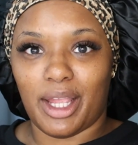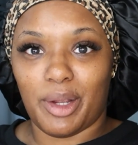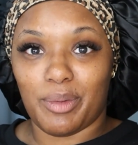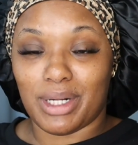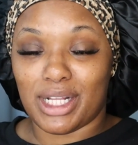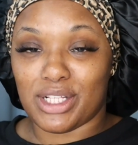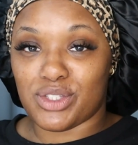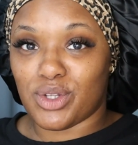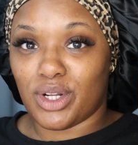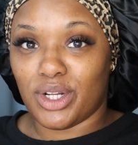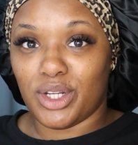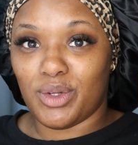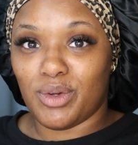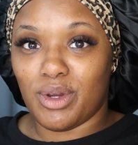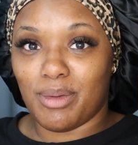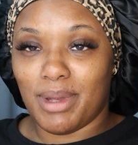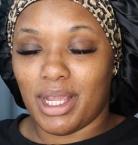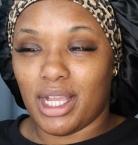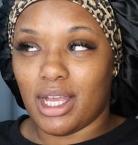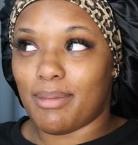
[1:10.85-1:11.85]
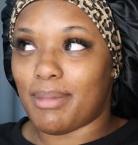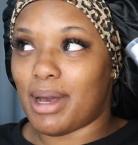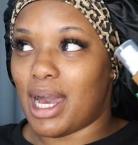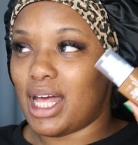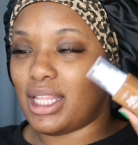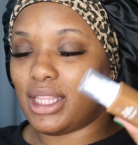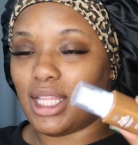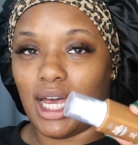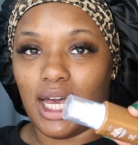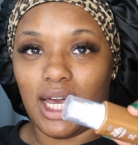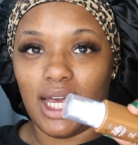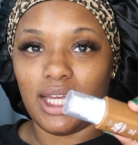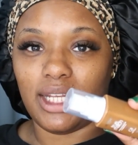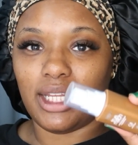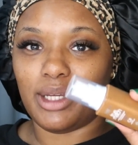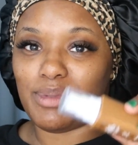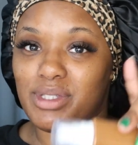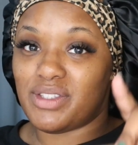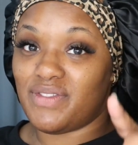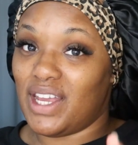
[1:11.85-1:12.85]
Like, when I started doing makeup, I
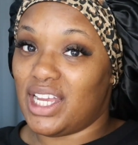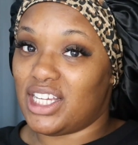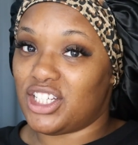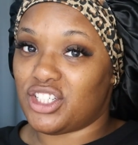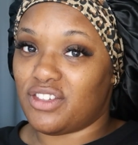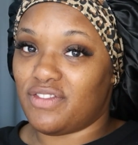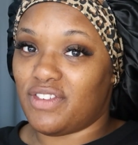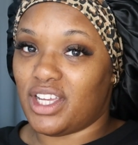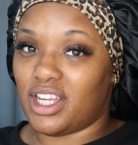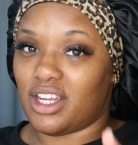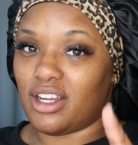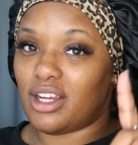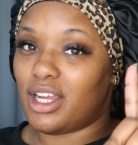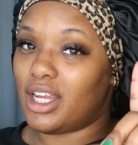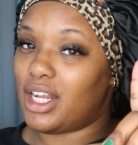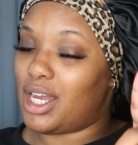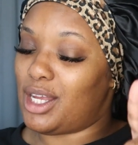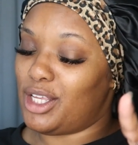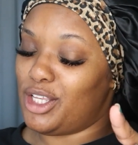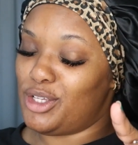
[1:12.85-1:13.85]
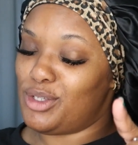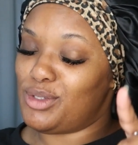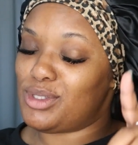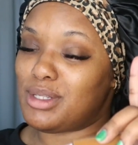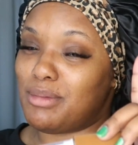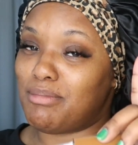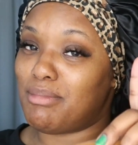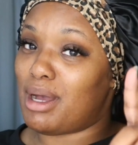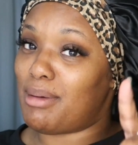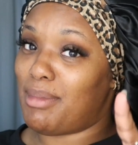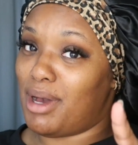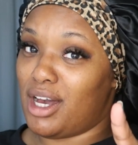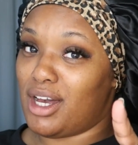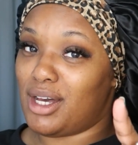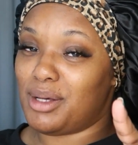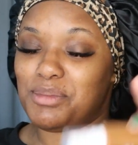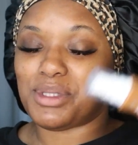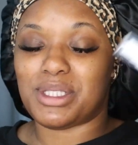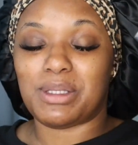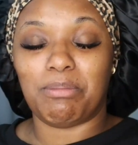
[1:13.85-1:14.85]
lied. It was Fashion Fair and I used my
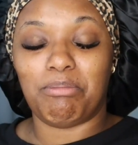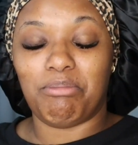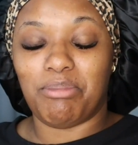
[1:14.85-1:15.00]
mom's.